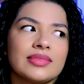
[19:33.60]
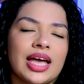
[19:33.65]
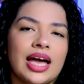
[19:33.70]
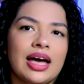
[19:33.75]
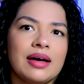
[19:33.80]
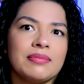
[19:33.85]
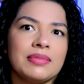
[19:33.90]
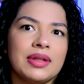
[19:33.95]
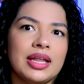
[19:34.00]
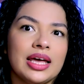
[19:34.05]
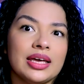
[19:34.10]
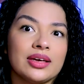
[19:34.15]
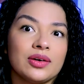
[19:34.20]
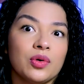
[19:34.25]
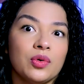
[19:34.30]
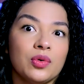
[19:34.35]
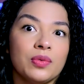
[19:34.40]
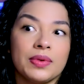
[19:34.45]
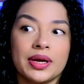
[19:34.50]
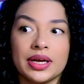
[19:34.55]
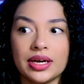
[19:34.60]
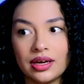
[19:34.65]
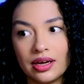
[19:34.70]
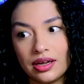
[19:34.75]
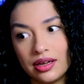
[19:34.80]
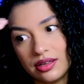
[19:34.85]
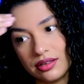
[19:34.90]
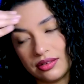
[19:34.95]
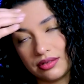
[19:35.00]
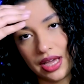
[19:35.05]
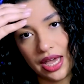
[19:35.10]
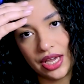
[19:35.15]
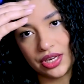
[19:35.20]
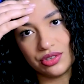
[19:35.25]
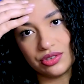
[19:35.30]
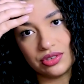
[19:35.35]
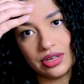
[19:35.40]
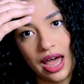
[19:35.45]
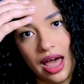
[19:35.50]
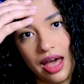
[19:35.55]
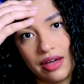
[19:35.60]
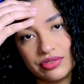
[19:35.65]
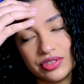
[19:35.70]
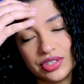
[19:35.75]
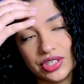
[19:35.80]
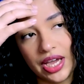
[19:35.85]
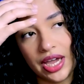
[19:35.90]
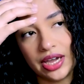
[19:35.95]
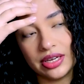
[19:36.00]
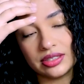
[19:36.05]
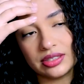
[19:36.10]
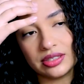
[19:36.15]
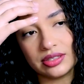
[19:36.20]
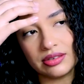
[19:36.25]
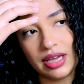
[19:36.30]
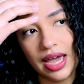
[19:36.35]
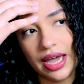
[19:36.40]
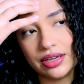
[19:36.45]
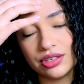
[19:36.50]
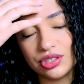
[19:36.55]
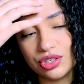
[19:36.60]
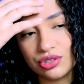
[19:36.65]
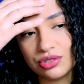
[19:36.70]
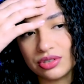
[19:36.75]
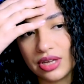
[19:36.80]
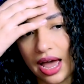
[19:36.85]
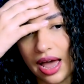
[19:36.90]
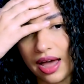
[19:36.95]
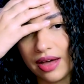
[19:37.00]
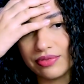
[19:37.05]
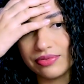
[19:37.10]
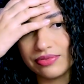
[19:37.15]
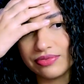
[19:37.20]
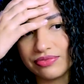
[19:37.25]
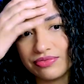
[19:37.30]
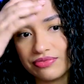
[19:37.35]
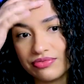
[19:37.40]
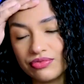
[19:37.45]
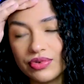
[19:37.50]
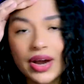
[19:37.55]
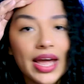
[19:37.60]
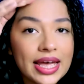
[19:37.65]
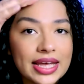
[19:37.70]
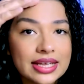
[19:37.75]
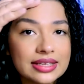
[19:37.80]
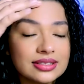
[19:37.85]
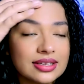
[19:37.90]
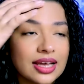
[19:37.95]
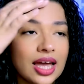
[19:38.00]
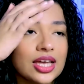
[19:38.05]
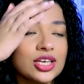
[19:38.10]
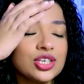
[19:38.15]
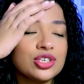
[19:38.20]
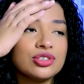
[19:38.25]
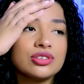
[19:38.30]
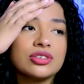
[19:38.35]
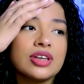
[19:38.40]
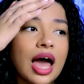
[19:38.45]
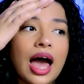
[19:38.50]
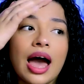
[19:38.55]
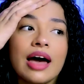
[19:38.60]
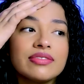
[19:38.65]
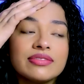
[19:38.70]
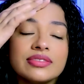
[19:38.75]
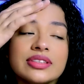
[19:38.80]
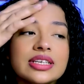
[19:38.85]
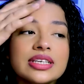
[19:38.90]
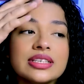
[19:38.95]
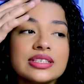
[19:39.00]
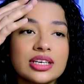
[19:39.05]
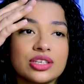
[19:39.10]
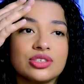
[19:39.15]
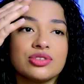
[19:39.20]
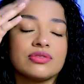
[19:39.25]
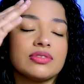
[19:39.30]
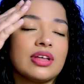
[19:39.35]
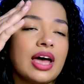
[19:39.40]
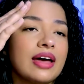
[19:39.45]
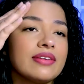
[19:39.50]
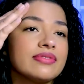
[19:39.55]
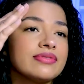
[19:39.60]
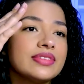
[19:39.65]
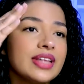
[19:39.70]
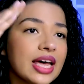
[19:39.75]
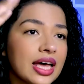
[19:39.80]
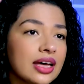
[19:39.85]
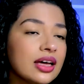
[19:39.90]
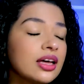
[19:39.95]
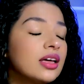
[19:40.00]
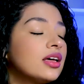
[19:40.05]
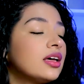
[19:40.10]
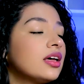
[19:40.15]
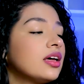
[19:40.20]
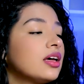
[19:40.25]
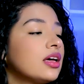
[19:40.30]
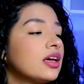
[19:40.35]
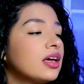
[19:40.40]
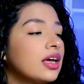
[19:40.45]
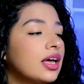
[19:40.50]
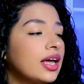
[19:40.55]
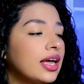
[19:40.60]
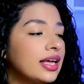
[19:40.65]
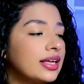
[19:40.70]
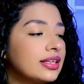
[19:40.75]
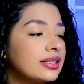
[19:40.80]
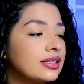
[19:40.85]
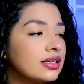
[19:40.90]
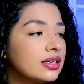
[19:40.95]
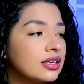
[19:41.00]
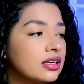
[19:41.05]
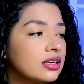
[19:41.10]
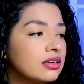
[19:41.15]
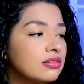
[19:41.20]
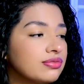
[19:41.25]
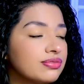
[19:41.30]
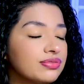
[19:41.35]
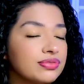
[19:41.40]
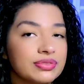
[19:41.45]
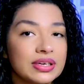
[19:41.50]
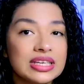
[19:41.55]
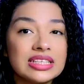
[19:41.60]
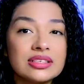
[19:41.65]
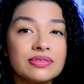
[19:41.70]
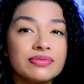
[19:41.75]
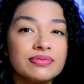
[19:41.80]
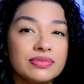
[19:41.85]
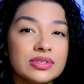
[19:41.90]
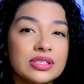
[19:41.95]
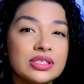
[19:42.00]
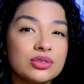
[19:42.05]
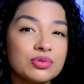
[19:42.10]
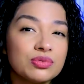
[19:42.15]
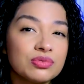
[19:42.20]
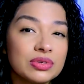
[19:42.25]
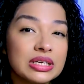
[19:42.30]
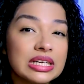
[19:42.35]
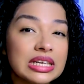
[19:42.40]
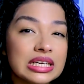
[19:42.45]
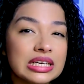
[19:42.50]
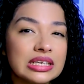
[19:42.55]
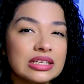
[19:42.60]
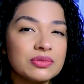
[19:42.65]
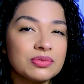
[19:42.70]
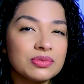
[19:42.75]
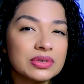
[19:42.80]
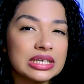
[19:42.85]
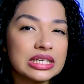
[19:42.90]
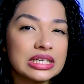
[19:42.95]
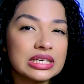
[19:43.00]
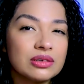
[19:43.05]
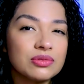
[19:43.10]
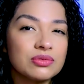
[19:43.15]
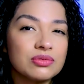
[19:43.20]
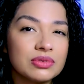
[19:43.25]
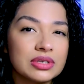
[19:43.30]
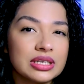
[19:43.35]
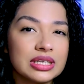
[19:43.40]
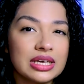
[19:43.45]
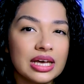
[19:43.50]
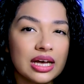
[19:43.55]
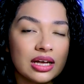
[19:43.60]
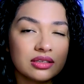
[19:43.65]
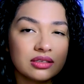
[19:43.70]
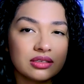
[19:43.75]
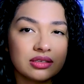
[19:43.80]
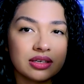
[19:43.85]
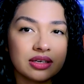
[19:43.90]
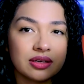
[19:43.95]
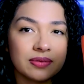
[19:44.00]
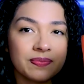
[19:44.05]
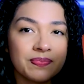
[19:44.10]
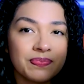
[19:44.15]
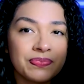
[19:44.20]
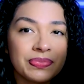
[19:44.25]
I'm like, oh my God, I should have checked. I should have read. I should have this. I should have that. And uh, it's, it's really, really, really annoying.